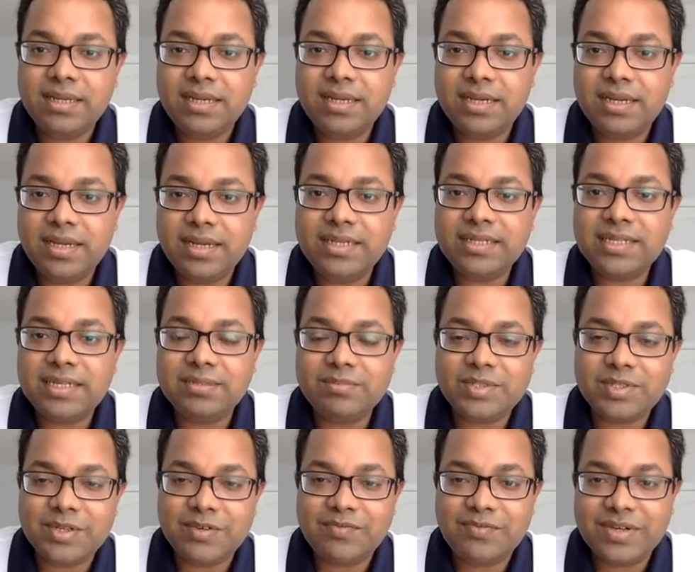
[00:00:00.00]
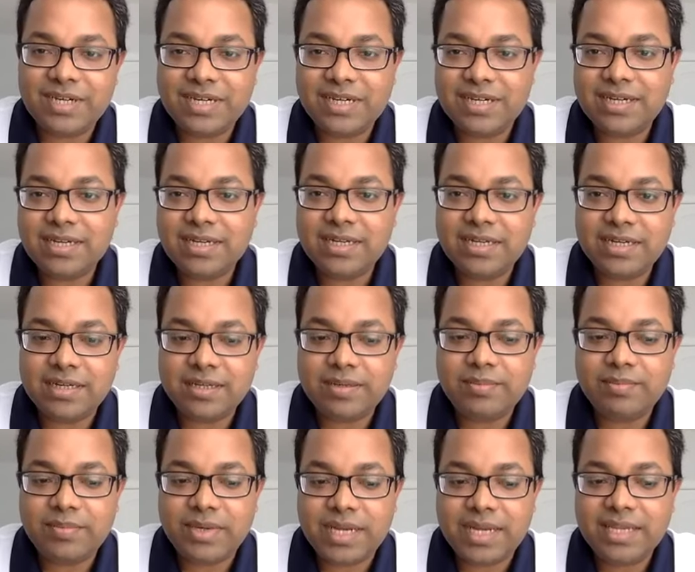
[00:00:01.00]
in terms of
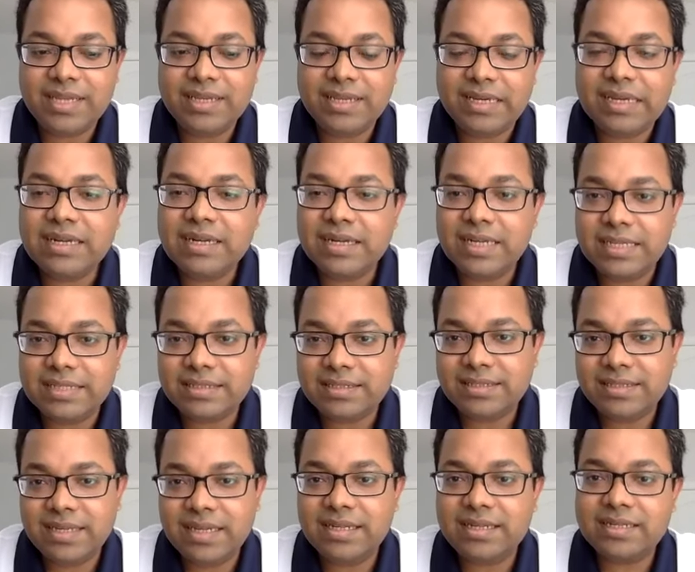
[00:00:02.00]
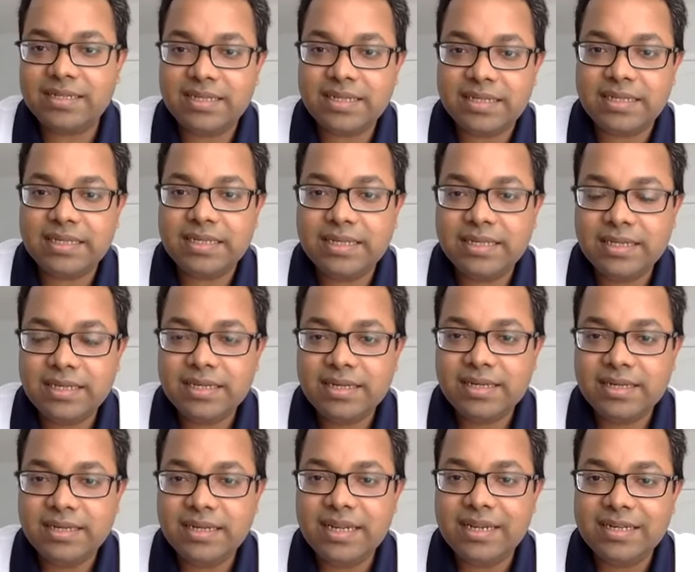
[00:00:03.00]
my earnings, it
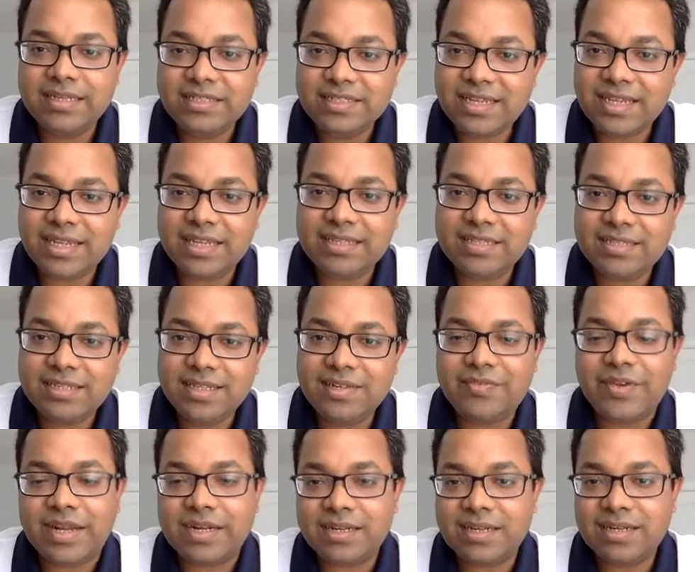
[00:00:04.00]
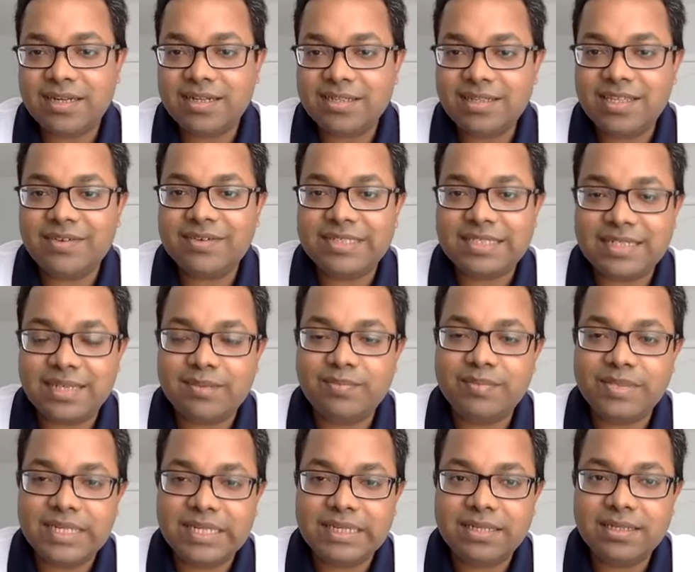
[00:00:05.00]
didn't change. In fact, there was
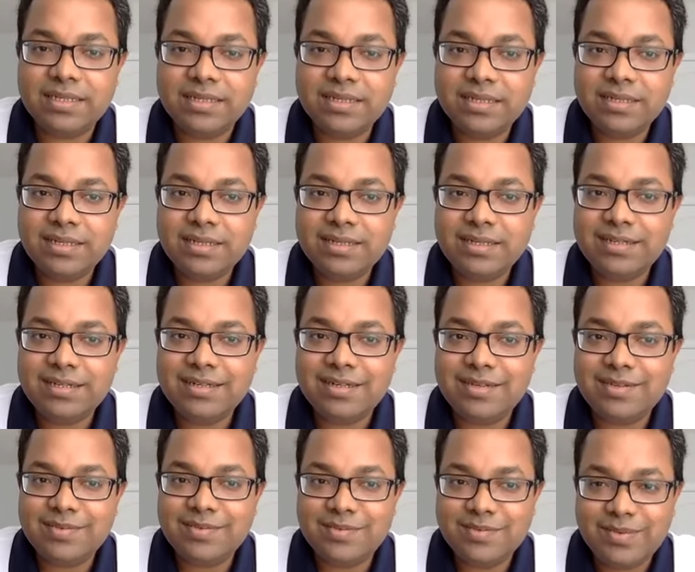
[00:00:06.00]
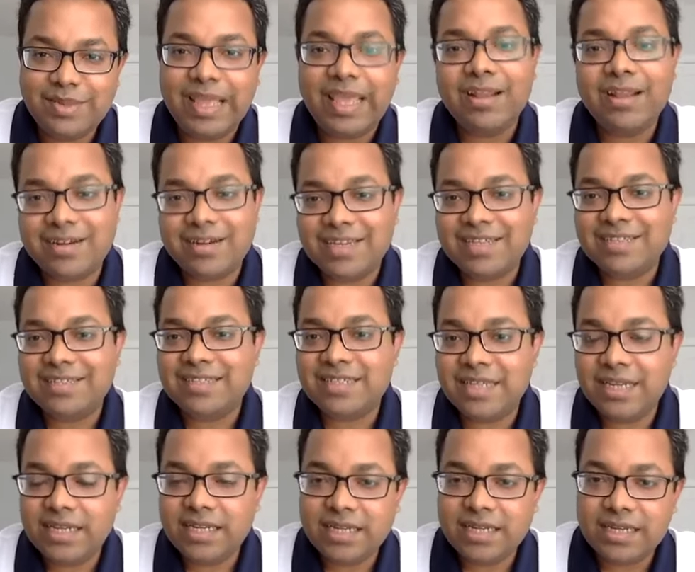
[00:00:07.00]
some increase
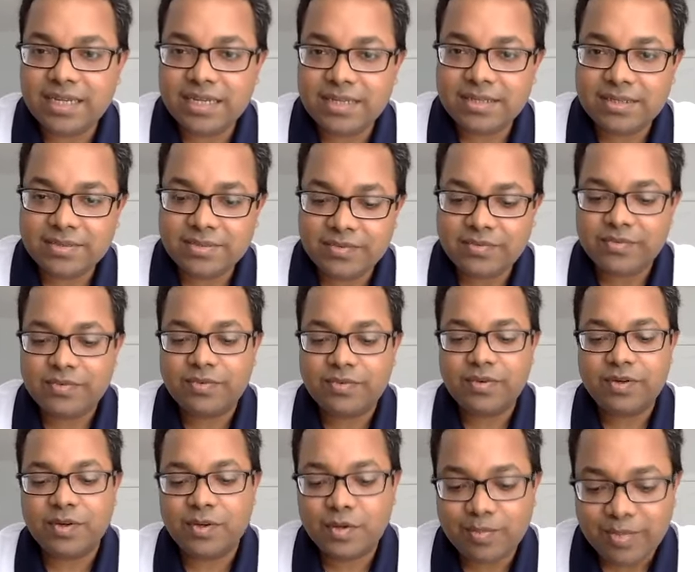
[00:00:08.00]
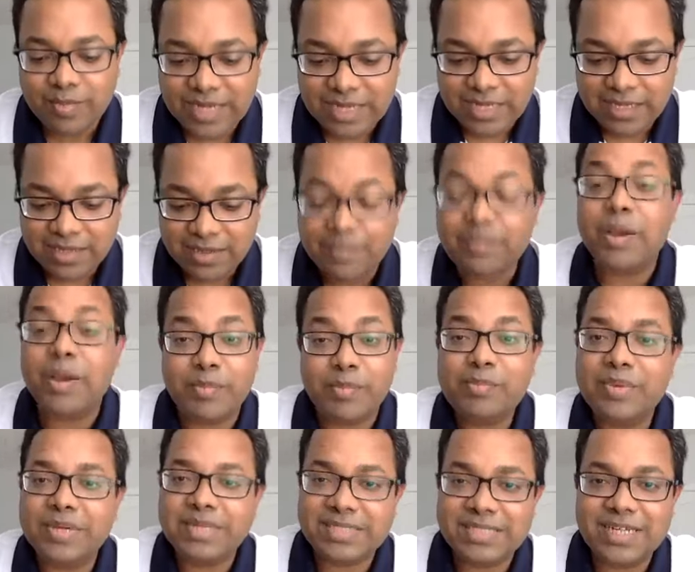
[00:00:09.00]
in for my
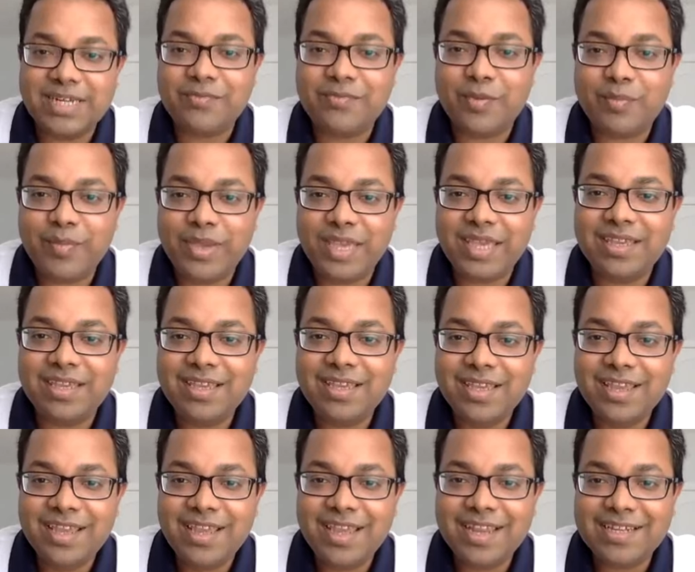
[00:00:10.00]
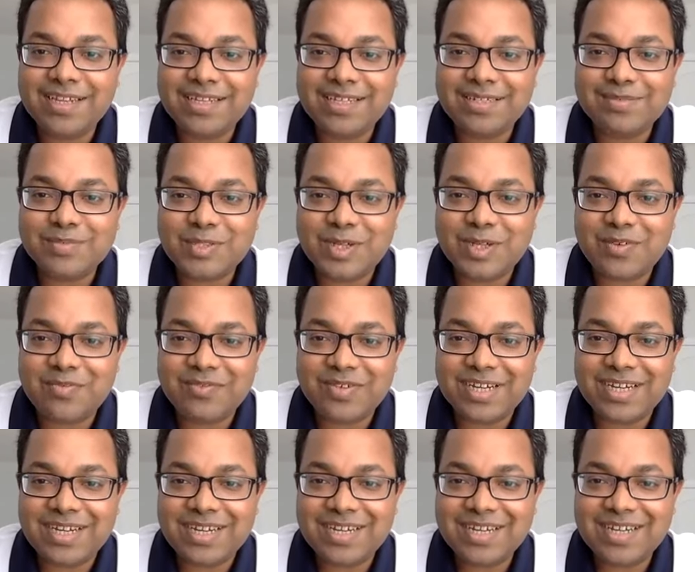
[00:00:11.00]
personally for me in terms of
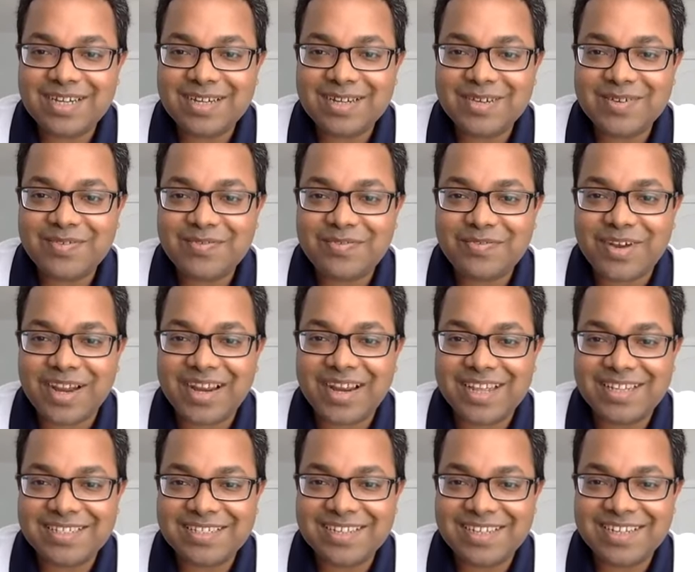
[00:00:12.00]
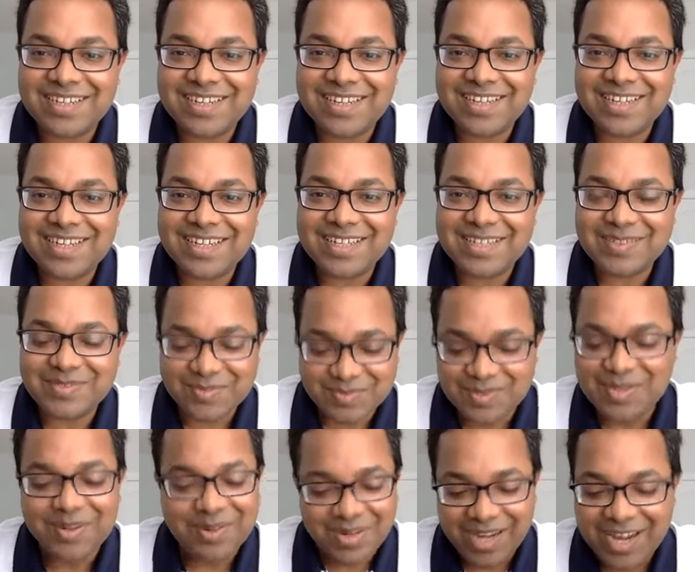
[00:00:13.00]
financial
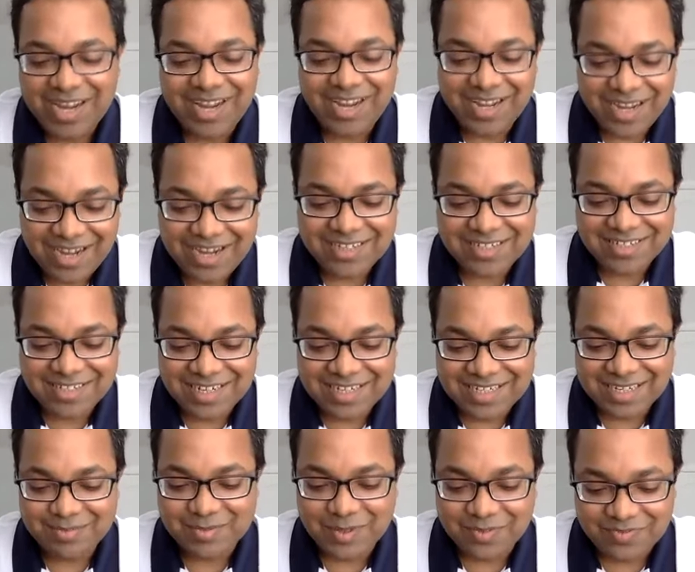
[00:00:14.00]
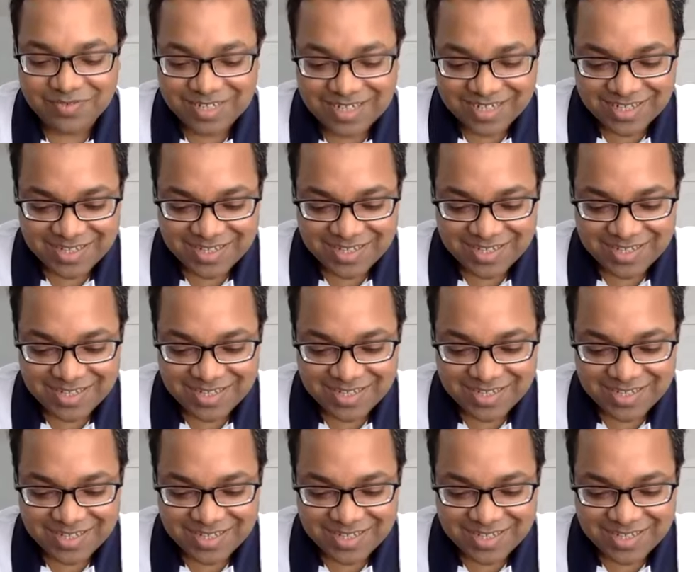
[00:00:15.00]
in terms of